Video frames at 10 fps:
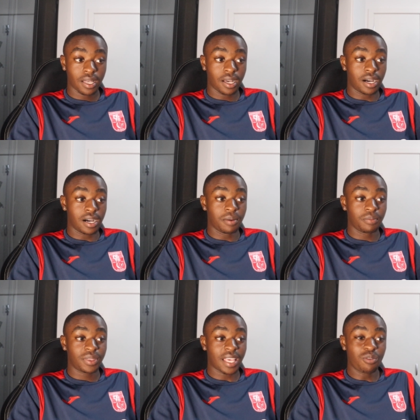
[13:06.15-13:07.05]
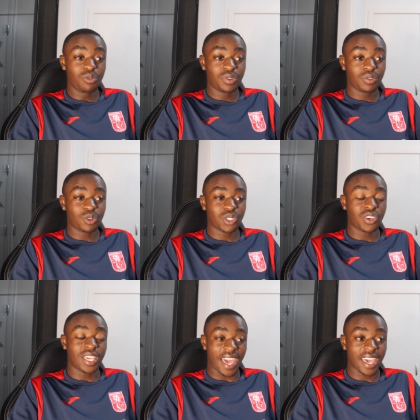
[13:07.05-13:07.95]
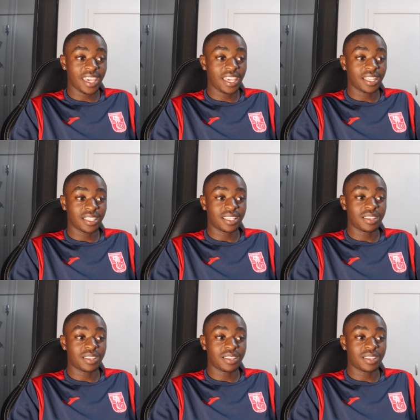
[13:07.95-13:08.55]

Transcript: That one was okay.